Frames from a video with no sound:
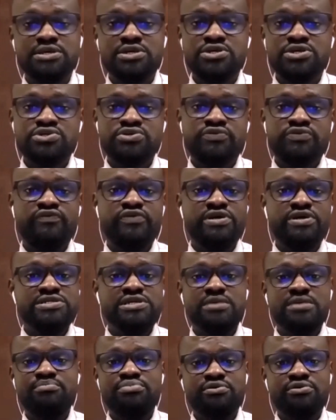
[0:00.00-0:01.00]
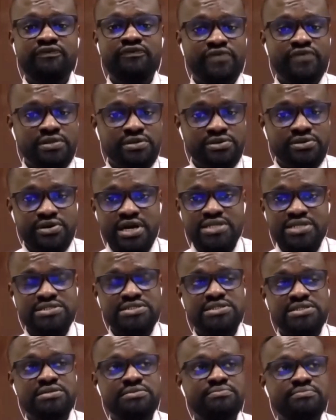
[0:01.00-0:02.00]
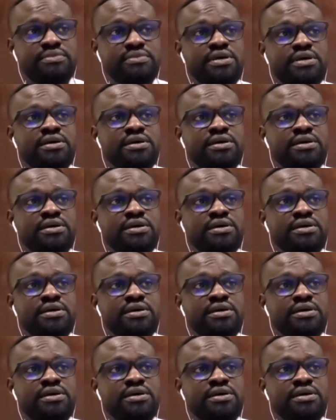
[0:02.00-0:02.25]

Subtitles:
So, for example, filgrastim,